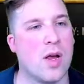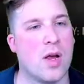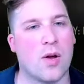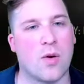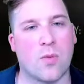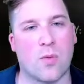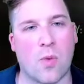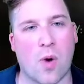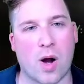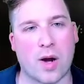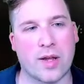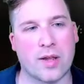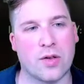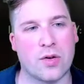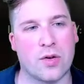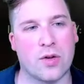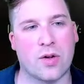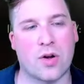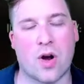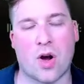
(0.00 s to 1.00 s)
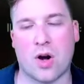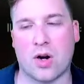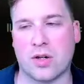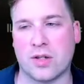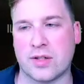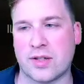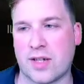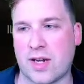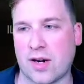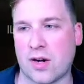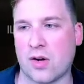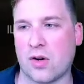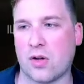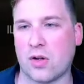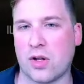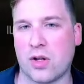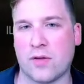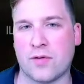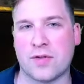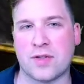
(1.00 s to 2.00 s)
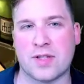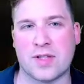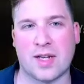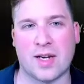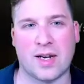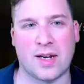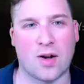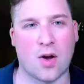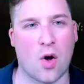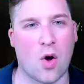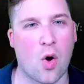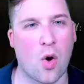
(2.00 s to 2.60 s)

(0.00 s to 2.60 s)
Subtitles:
walking through the cards. Geralt, you've seen.